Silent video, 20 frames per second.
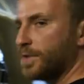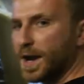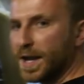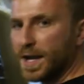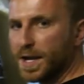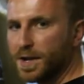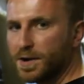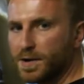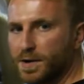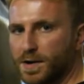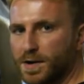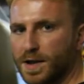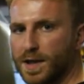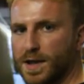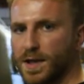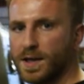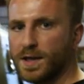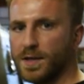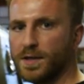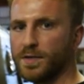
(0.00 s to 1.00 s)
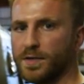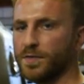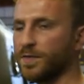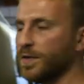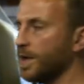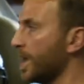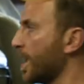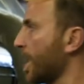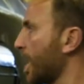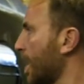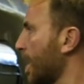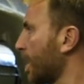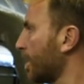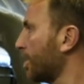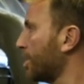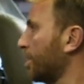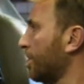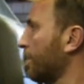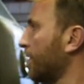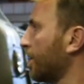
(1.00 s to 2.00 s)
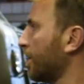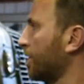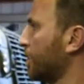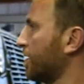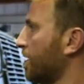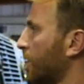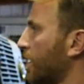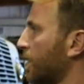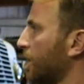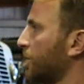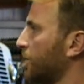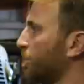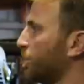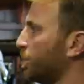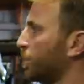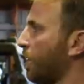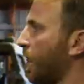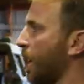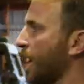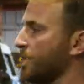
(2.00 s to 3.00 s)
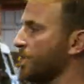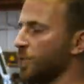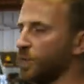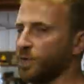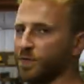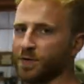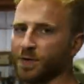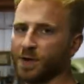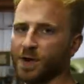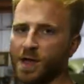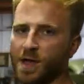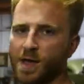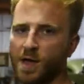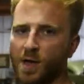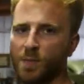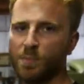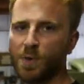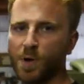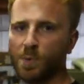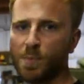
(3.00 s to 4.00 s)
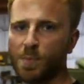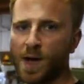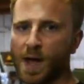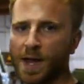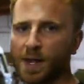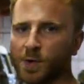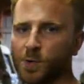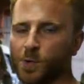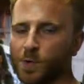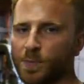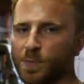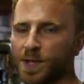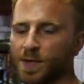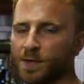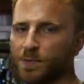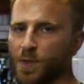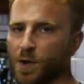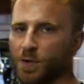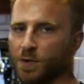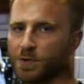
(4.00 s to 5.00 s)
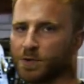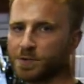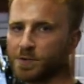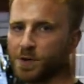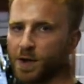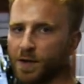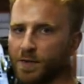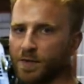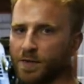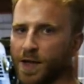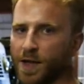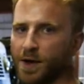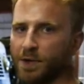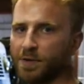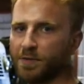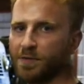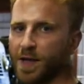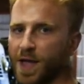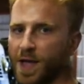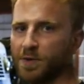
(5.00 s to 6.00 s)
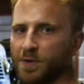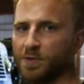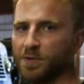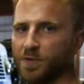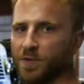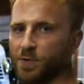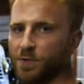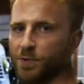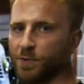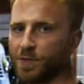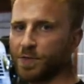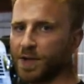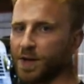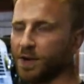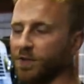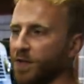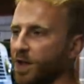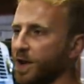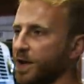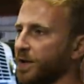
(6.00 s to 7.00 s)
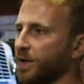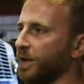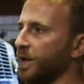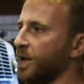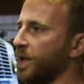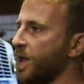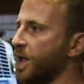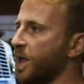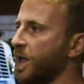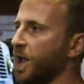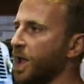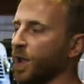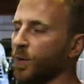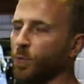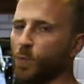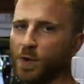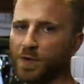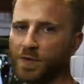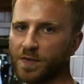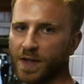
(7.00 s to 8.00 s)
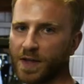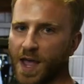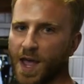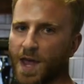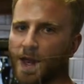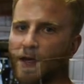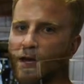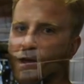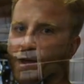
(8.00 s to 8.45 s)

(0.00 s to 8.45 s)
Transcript: right here is a six-ton prime mover built by Corbett Motor Trucks out of Henderson, North Carolina. And once again,